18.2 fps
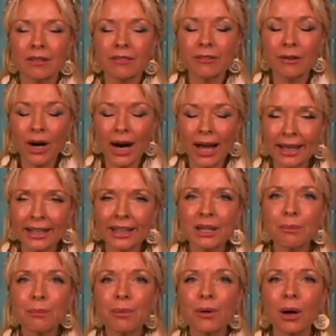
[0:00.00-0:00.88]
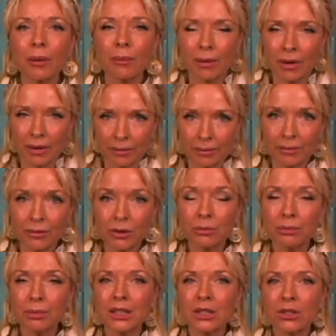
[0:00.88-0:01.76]
for any problem
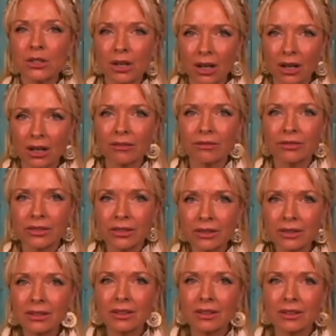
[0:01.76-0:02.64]
to be solved,